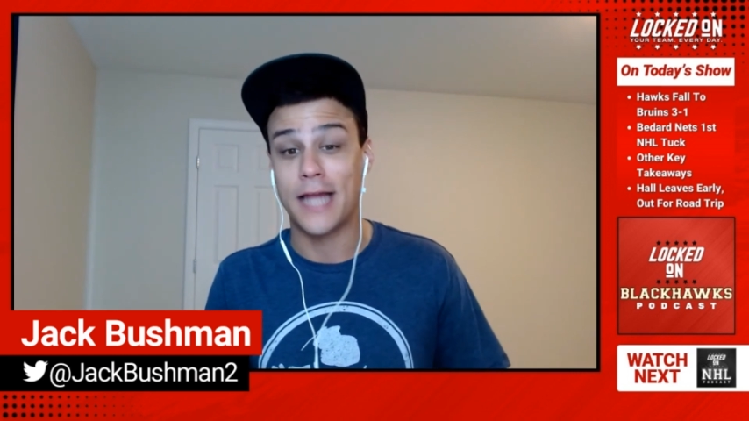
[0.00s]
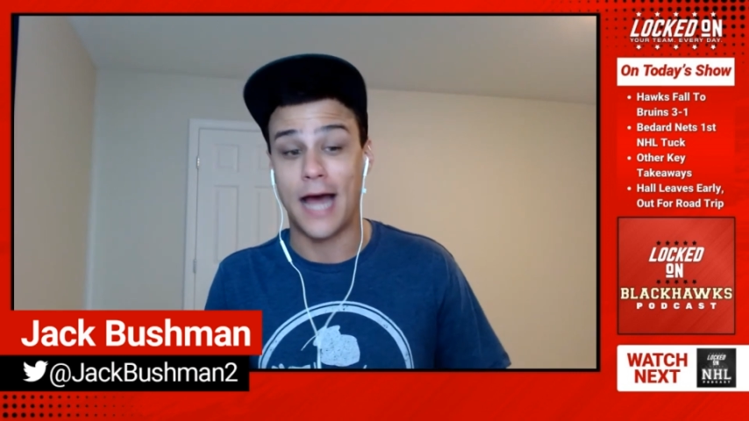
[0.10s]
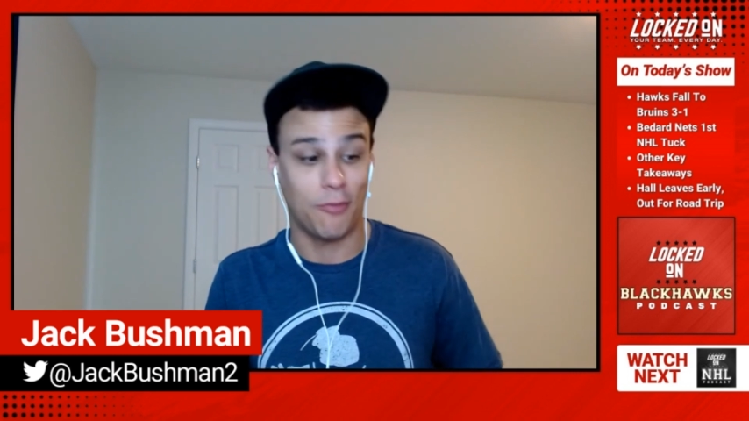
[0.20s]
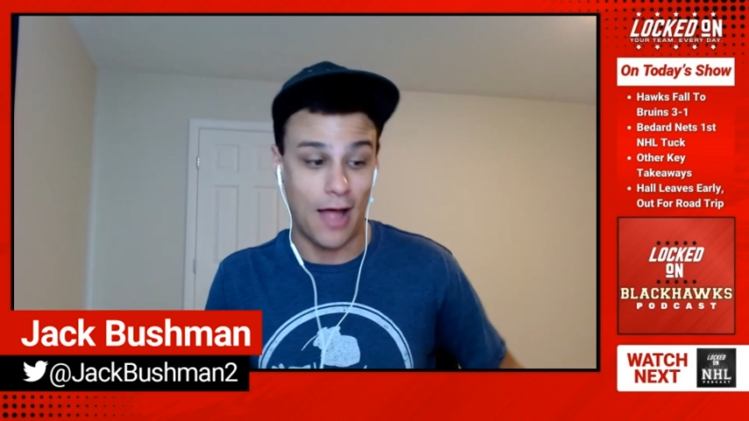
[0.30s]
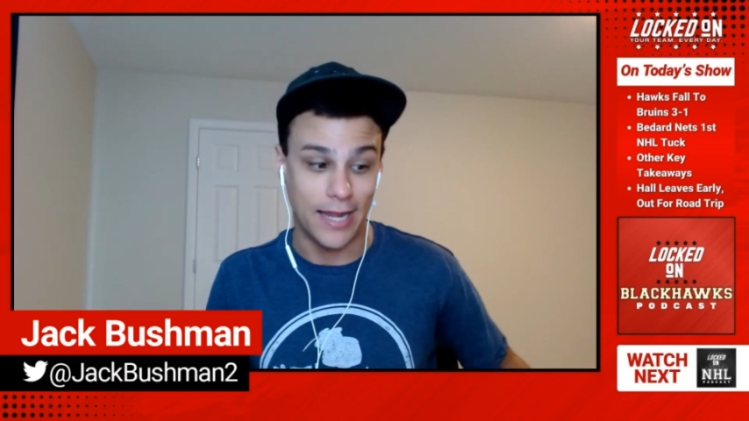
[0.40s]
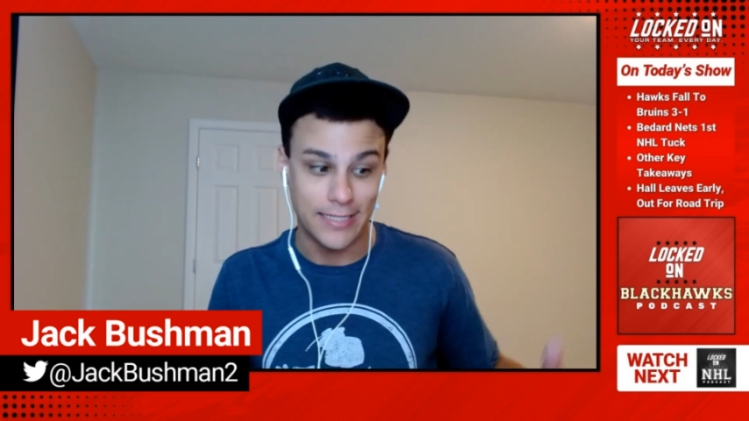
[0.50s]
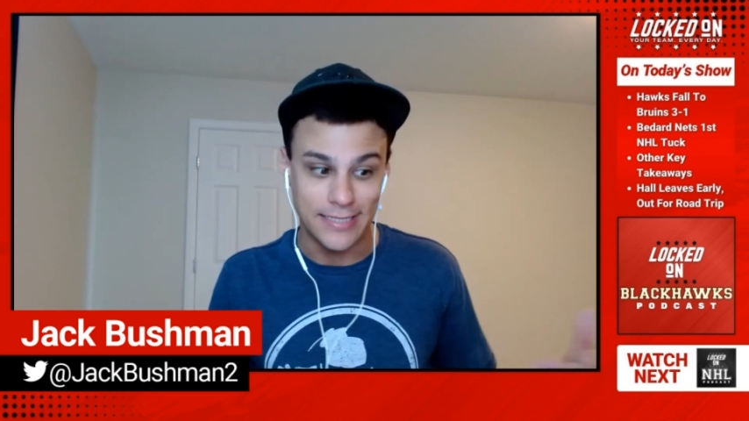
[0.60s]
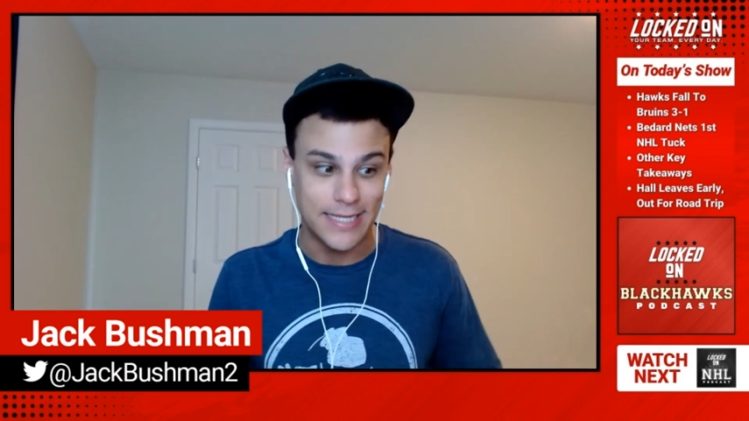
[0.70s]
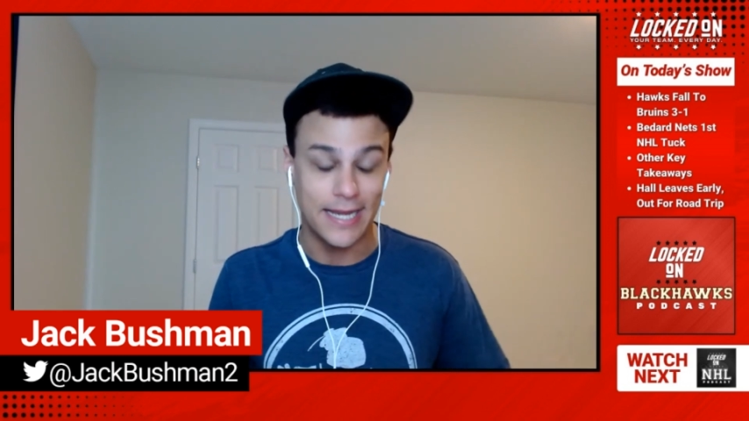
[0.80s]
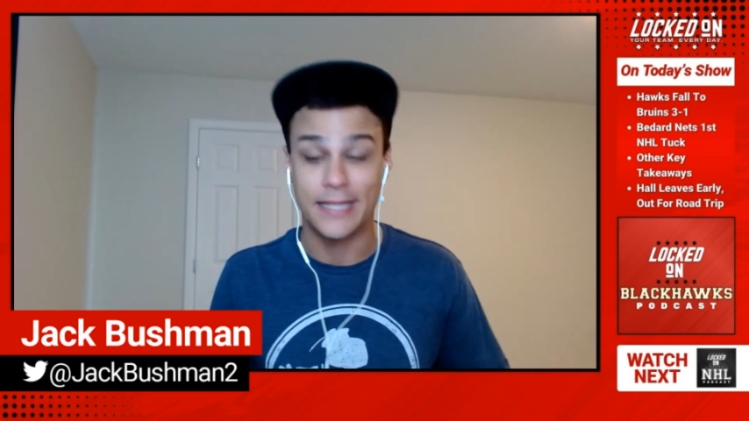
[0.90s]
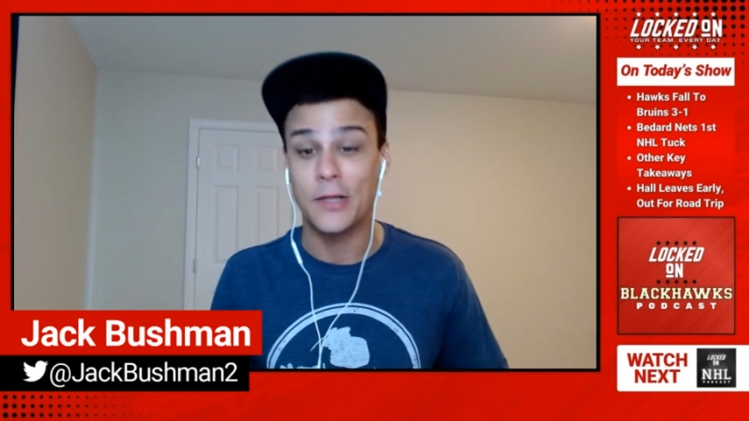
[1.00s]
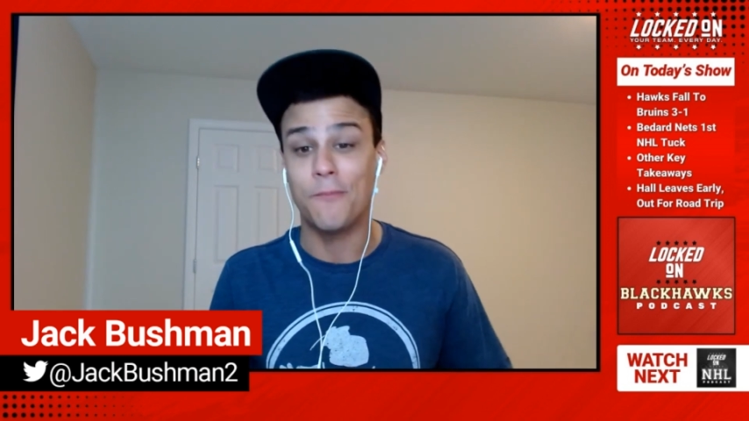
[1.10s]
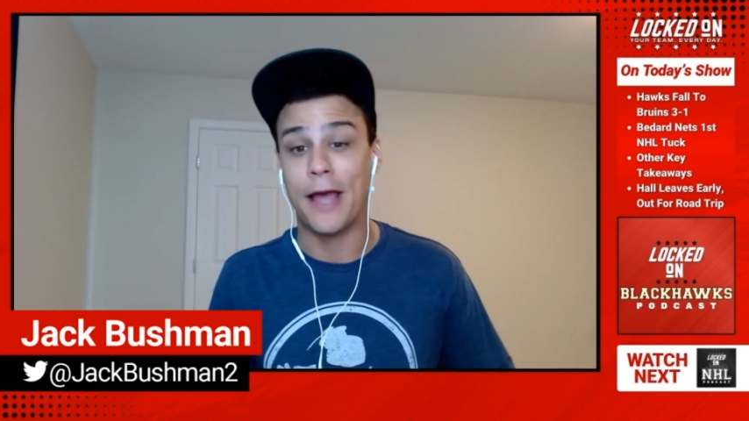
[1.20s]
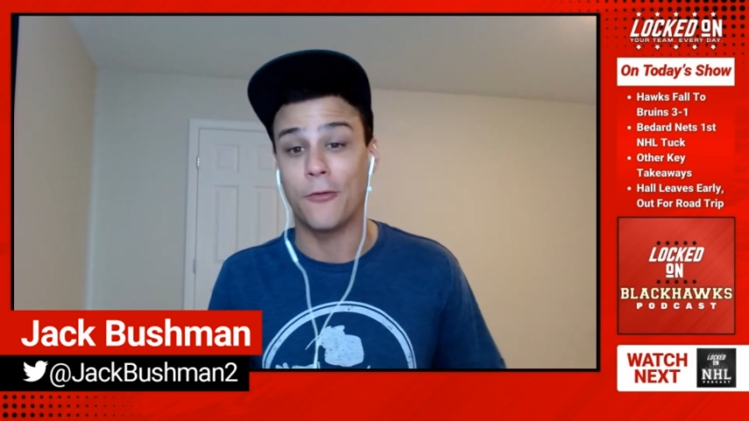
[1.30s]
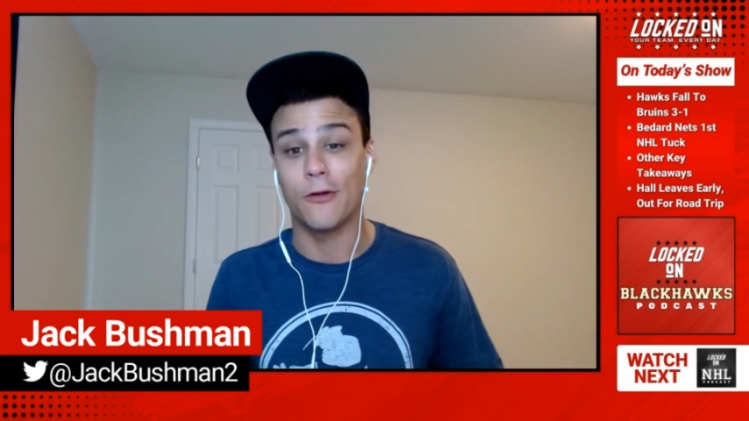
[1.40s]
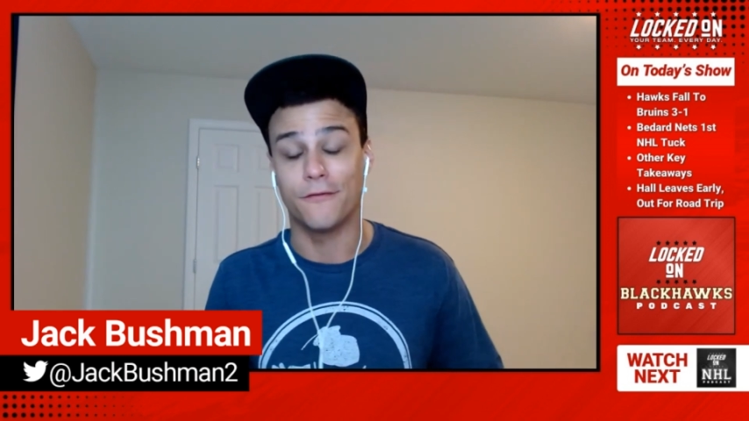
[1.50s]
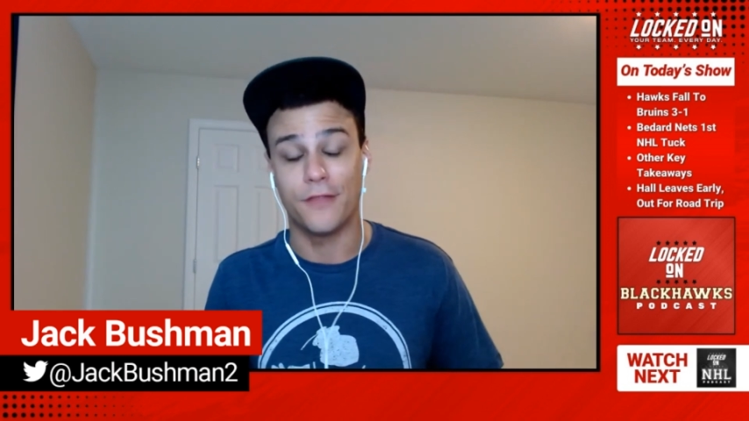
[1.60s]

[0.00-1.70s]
top line is getting the better of